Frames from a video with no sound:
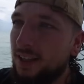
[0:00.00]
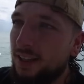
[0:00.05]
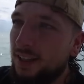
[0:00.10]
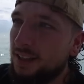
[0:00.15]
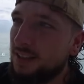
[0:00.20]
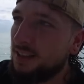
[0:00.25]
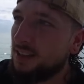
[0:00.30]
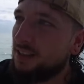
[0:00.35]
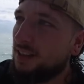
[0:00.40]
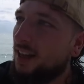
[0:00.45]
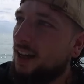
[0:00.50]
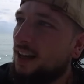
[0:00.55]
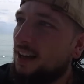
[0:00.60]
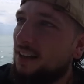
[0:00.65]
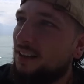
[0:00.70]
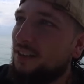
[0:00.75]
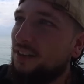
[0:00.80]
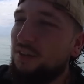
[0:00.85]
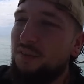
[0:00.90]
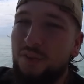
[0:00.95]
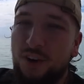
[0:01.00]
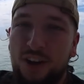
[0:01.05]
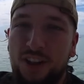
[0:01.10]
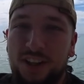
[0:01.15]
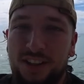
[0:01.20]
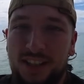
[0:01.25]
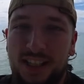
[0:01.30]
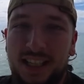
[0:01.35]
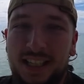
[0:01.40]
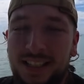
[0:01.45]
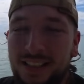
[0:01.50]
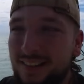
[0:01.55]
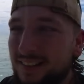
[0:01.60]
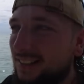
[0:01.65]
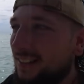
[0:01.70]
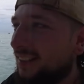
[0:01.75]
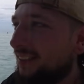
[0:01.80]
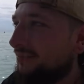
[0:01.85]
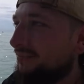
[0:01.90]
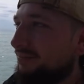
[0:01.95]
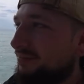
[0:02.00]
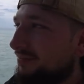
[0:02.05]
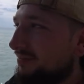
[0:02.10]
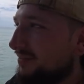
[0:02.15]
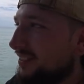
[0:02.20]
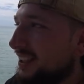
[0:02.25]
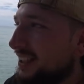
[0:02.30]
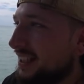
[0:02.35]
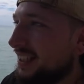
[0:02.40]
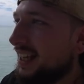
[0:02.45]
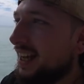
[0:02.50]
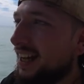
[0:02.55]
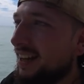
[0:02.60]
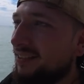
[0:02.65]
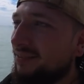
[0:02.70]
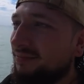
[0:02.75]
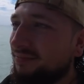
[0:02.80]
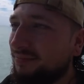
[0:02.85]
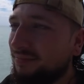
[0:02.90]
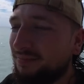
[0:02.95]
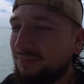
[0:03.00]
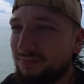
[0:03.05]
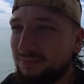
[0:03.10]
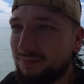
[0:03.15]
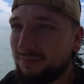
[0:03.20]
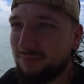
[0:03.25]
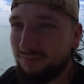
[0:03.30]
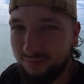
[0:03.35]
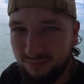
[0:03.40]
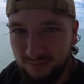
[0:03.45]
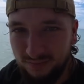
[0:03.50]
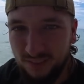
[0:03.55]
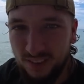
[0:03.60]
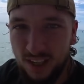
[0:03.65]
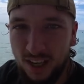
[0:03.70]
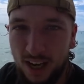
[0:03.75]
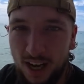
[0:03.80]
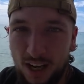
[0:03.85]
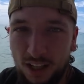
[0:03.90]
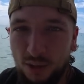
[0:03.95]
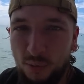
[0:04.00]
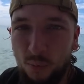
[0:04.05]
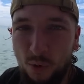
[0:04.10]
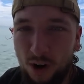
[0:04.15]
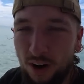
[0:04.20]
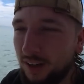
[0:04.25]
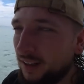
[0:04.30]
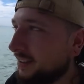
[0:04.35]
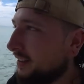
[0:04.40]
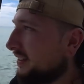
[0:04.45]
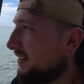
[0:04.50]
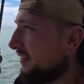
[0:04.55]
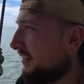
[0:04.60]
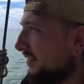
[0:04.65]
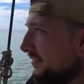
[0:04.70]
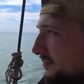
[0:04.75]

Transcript: This is like the furthest east you can get, island-wise.